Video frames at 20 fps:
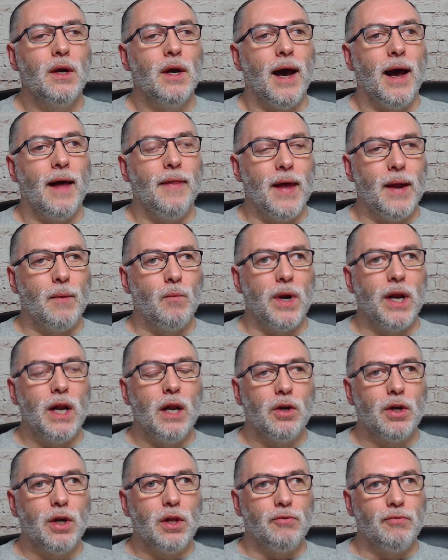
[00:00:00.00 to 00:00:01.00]
And then when you
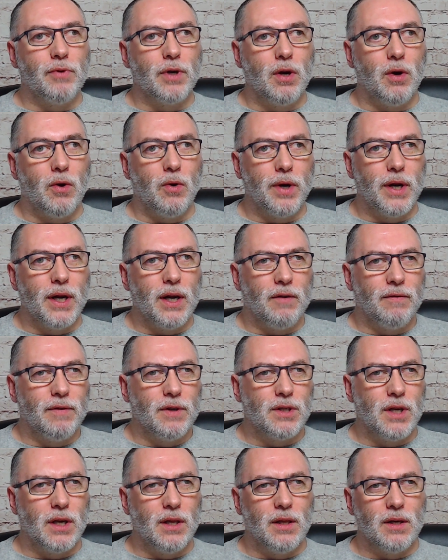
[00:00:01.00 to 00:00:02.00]
look at the recording,
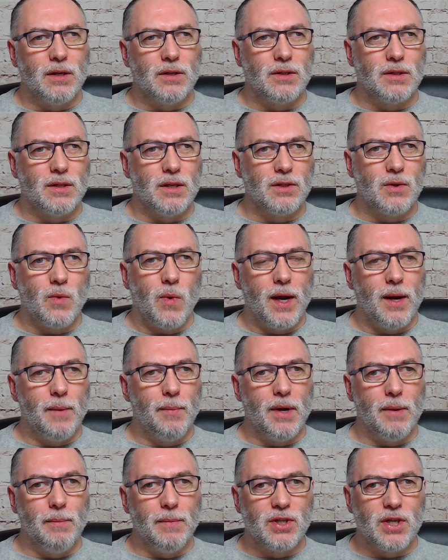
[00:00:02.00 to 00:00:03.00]
obviously there's quite a
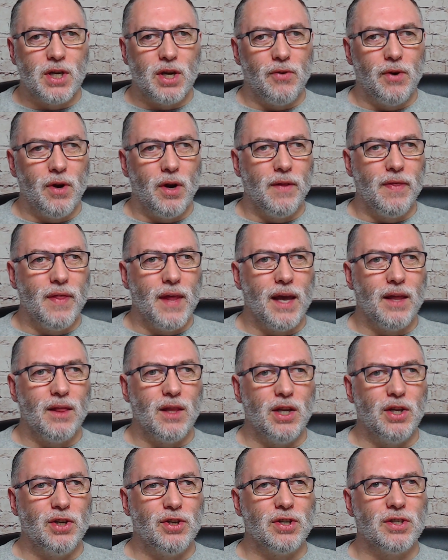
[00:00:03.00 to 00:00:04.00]
bit of material on there
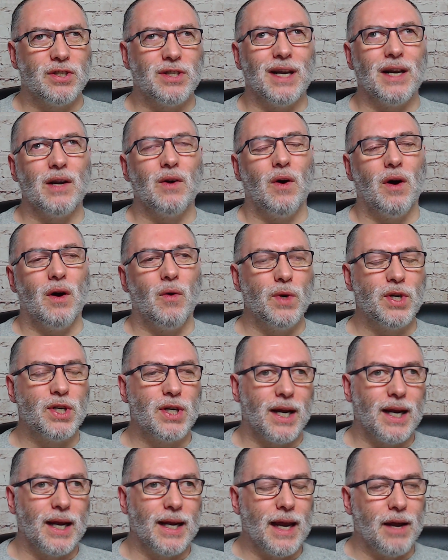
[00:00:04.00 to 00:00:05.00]
that you just think, oh, I wish I
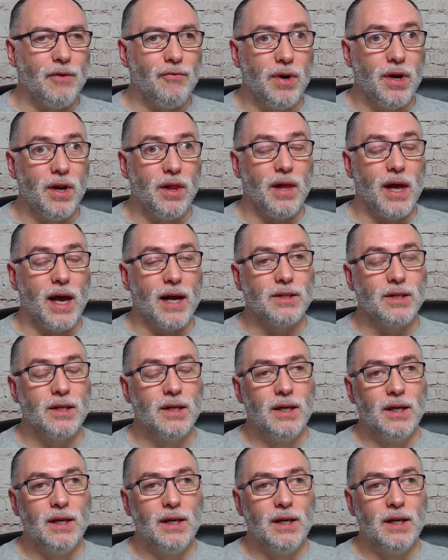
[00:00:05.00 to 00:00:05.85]
could get rid of that.